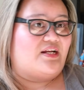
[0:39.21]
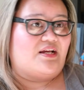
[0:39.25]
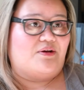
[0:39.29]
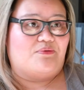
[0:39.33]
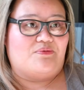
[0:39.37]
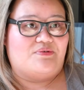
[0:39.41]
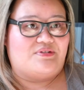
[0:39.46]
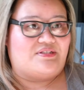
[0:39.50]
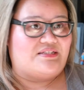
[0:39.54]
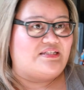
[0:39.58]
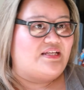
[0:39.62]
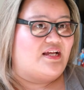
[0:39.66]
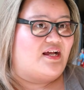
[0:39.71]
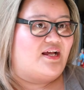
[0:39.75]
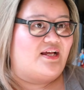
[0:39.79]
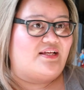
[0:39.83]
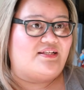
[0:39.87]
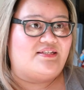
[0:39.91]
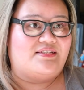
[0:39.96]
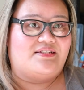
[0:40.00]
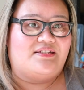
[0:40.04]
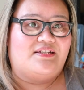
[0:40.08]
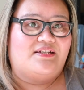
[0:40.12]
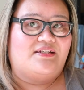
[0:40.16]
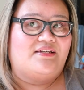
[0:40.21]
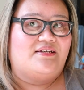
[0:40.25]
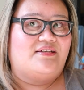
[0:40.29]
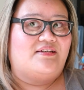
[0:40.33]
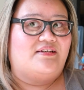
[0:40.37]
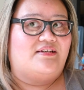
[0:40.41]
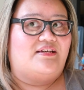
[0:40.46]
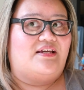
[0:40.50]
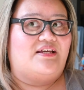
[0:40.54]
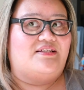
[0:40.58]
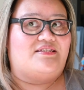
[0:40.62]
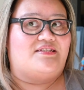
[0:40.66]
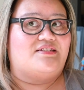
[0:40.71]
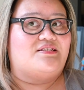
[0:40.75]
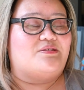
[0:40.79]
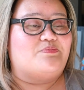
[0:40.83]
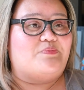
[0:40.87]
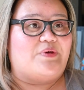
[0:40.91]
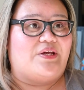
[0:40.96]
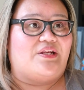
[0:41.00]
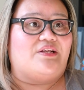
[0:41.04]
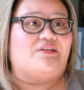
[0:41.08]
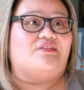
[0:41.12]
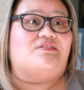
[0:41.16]
that I was not
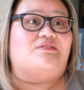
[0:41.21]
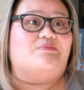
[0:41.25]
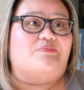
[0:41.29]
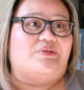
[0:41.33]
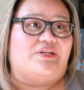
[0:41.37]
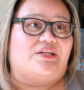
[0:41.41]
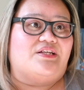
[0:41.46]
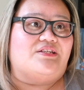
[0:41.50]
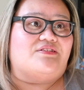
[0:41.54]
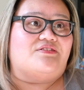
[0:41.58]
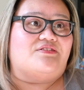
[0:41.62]
anticipating to be